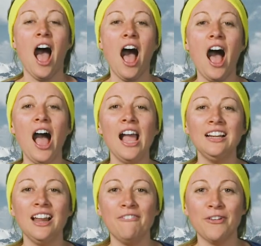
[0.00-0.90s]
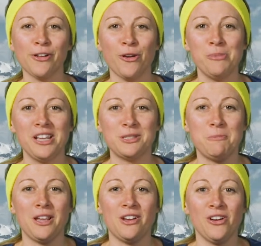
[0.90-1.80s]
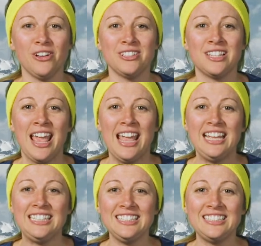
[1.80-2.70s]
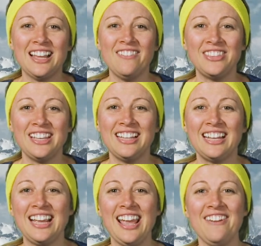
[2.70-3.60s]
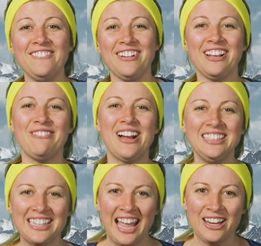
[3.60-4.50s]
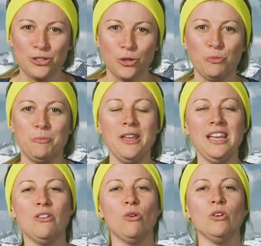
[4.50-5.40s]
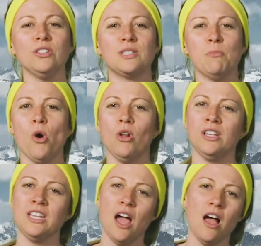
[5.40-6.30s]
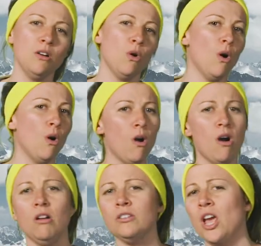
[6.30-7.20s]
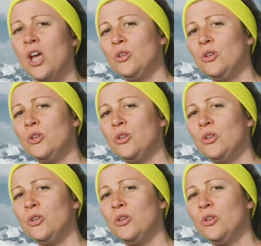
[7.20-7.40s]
I love aerobics because it is something that everyone can do, big or small, young or old.